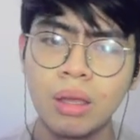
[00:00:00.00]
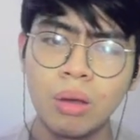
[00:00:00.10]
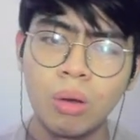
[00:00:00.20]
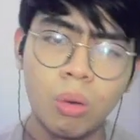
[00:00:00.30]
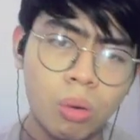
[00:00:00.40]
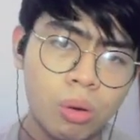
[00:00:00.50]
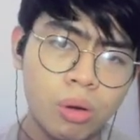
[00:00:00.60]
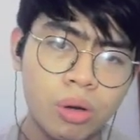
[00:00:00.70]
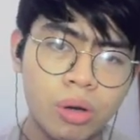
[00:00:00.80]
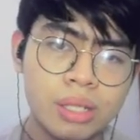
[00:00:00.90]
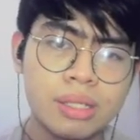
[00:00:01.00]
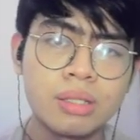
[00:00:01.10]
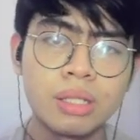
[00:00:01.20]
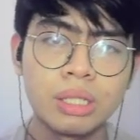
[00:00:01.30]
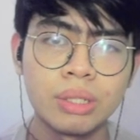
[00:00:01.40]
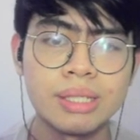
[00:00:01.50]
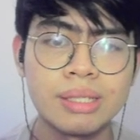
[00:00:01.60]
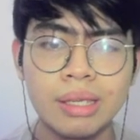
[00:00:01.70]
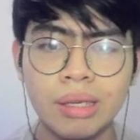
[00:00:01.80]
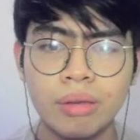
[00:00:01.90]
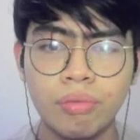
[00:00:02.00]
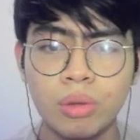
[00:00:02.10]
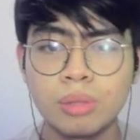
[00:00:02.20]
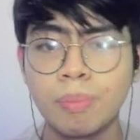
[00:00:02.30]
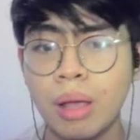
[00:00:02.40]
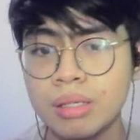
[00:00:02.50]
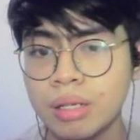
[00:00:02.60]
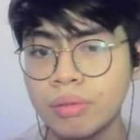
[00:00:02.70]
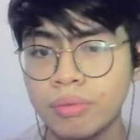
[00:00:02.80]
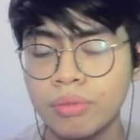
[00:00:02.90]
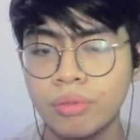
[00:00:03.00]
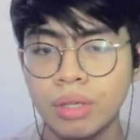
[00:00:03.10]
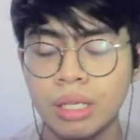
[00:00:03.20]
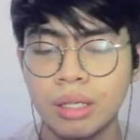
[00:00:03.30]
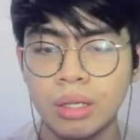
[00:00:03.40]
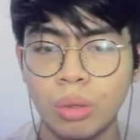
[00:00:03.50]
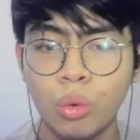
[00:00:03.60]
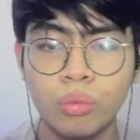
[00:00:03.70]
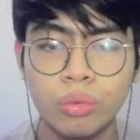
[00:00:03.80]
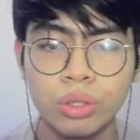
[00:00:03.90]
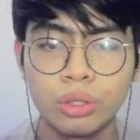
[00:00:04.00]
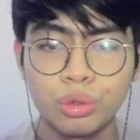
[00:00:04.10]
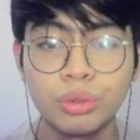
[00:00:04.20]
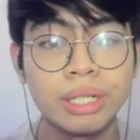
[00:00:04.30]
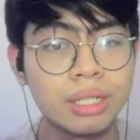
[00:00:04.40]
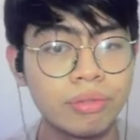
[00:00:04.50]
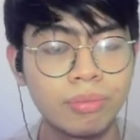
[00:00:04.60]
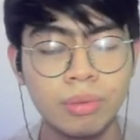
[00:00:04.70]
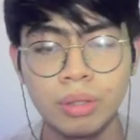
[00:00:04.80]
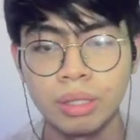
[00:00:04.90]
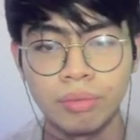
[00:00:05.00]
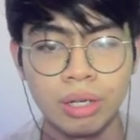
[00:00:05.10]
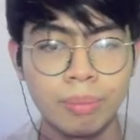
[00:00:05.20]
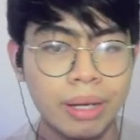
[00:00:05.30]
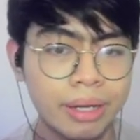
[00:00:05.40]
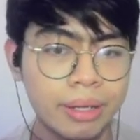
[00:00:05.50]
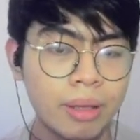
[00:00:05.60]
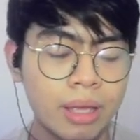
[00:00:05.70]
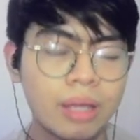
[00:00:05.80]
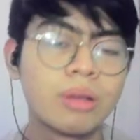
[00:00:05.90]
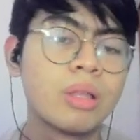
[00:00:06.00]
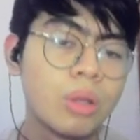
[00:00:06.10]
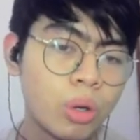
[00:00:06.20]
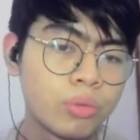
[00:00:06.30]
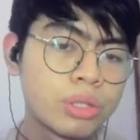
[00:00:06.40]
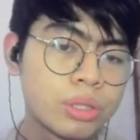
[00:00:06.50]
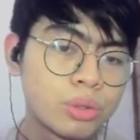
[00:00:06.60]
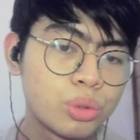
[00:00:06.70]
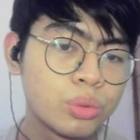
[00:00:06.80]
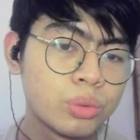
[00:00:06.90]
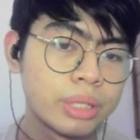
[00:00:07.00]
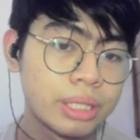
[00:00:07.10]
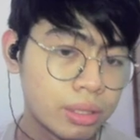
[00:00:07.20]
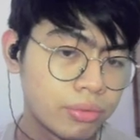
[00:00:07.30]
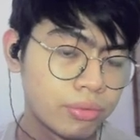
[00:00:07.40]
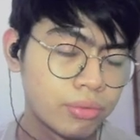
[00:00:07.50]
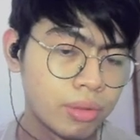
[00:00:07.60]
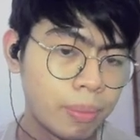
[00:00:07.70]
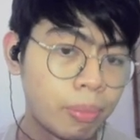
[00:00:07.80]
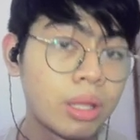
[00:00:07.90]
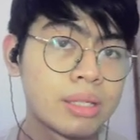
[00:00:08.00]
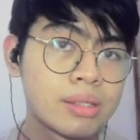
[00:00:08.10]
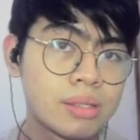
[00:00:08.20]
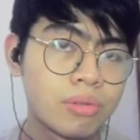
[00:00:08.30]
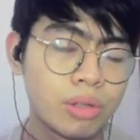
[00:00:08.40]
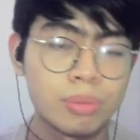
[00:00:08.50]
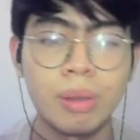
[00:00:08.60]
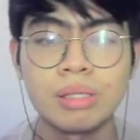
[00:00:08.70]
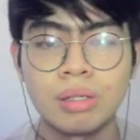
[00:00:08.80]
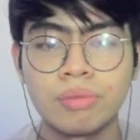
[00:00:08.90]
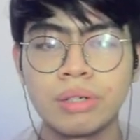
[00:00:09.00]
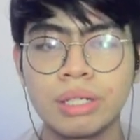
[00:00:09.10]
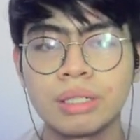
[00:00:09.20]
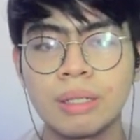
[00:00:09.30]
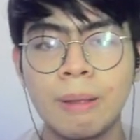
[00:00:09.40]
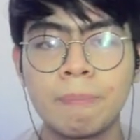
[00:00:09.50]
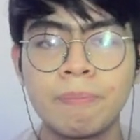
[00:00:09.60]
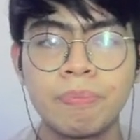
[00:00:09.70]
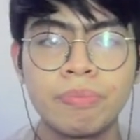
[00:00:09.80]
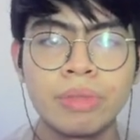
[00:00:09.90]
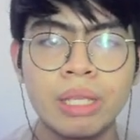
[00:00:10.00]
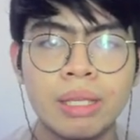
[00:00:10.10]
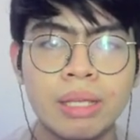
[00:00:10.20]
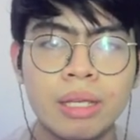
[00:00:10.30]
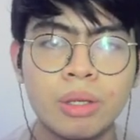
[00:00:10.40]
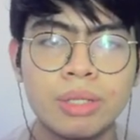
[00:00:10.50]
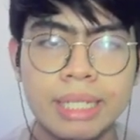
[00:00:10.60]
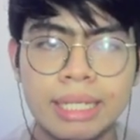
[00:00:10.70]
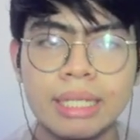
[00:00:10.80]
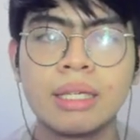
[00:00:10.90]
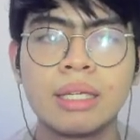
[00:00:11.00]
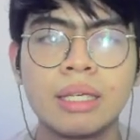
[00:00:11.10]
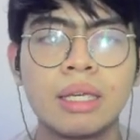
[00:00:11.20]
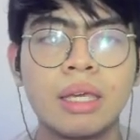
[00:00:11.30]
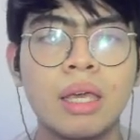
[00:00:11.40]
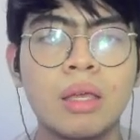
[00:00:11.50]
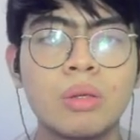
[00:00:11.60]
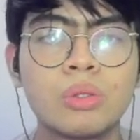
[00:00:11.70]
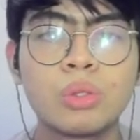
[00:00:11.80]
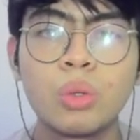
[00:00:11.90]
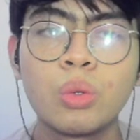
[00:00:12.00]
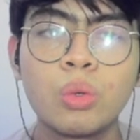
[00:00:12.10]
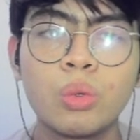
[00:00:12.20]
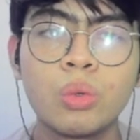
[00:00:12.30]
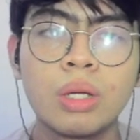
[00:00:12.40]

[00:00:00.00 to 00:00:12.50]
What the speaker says: or essentially you can say false positive over true negative divided by over true negative plus false positive, right? Okay, so